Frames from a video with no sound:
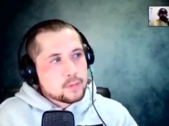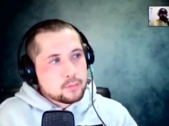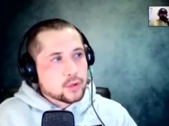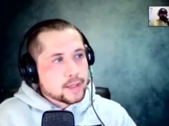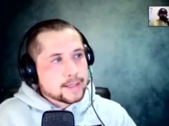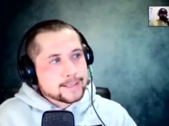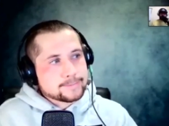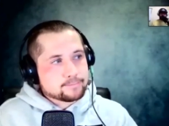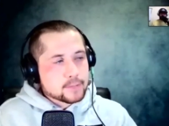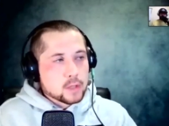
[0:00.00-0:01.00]
But
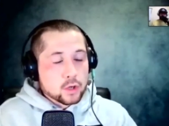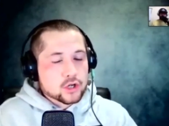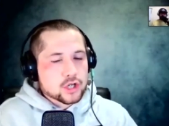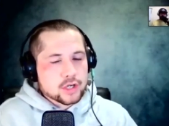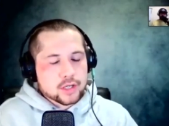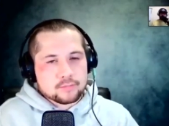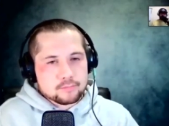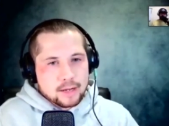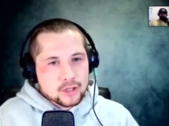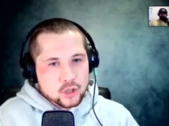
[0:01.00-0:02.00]
whether she can
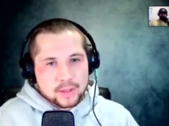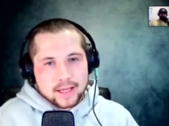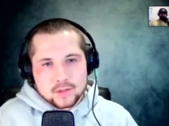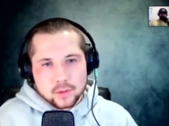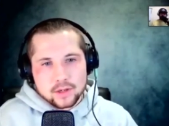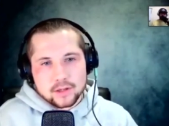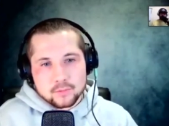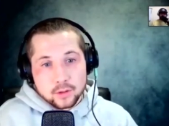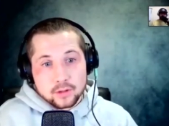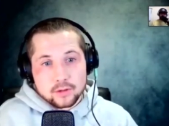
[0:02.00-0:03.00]
match up against one
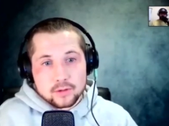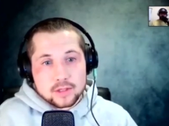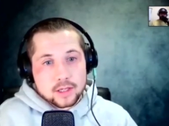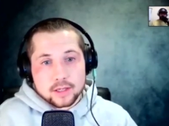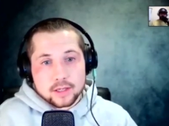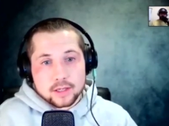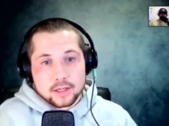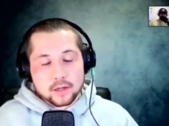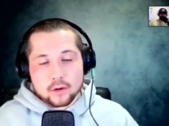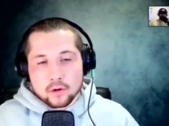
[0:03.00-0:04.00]
of those, like a
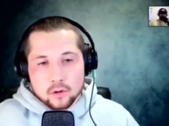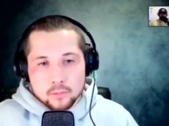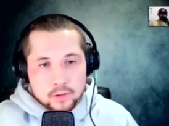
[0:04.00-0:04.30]
Holm